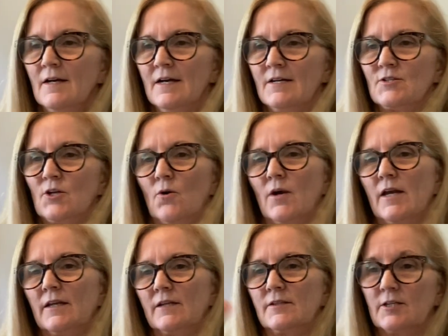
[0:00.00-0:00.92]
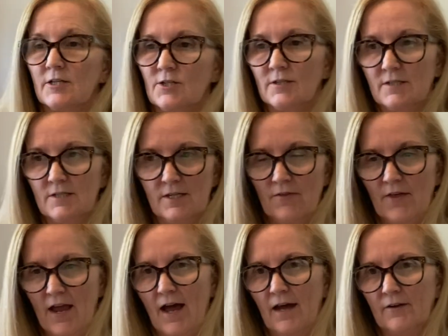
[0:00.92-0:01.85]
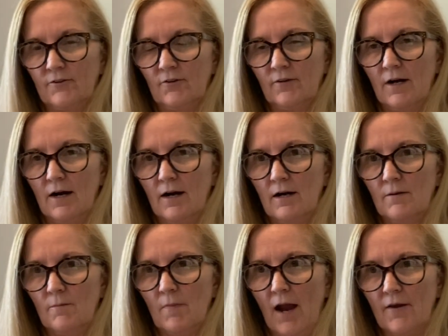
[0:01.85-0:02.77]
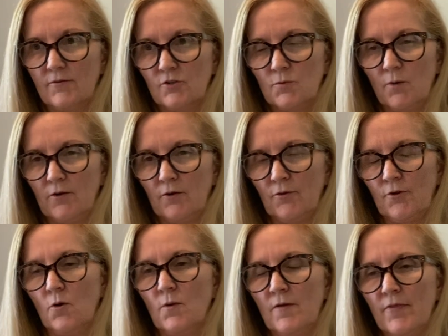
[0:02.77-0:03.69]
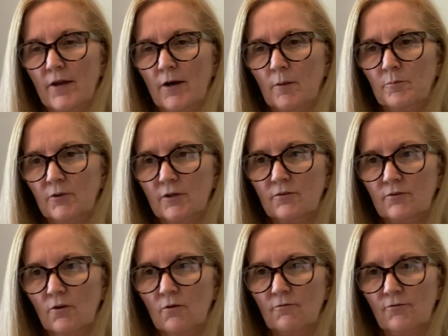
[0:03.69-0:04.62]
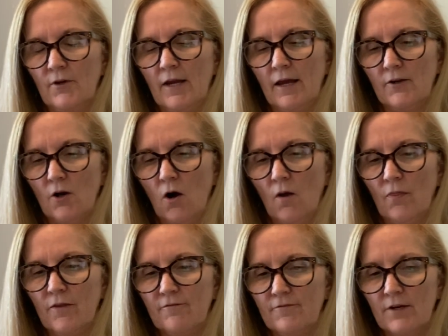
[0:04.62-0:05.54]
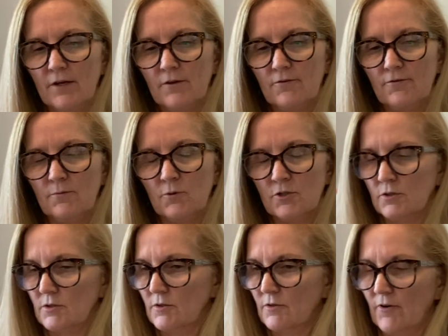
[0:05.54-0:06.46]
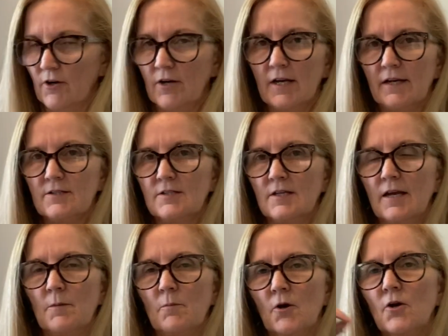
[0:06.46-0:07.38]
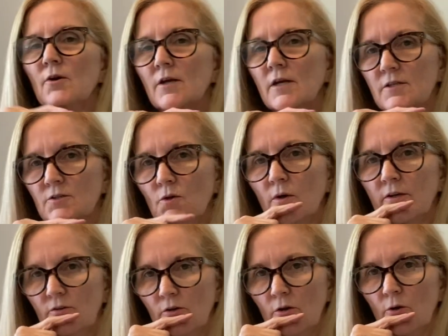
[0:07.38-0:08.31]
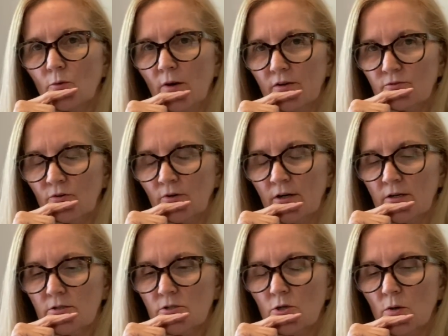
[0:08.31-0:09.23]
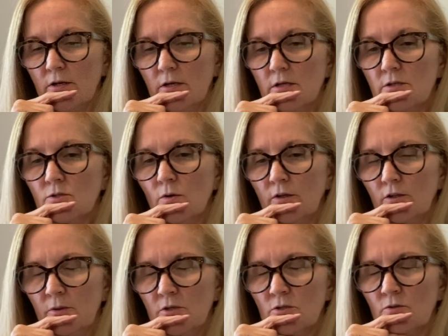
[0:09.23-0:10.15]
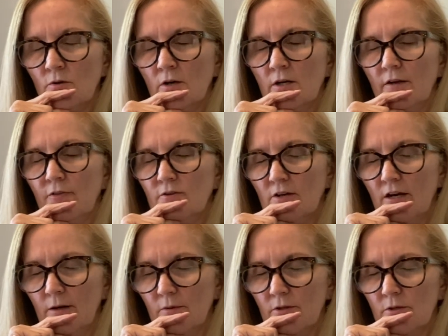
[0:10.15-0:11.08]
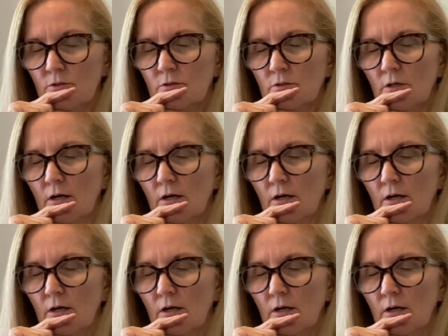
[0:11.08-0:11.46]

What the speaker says: So in addition to that, I just want to throw in there, please don't forget, on the 5th, which is the very next day, Mercury is going to go retrograde. So it is going to be strong at the time of this